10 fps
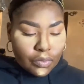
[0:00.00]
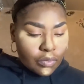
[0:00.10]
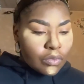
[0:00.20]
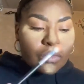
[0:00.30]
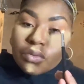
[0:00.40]

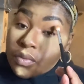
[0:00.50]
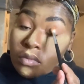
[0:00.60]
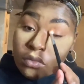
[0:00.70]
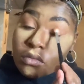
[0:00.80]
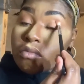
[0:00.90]
I'm just
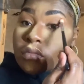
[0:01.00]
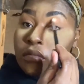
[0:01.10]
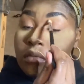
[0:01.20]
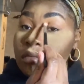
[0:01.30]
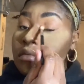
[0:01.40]
like, yeah,
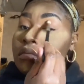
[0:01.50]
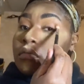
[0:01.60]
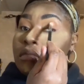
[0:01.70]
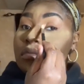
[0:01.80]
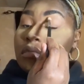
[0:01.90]
we'll do
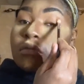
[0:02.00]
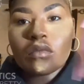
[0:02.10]
it this way.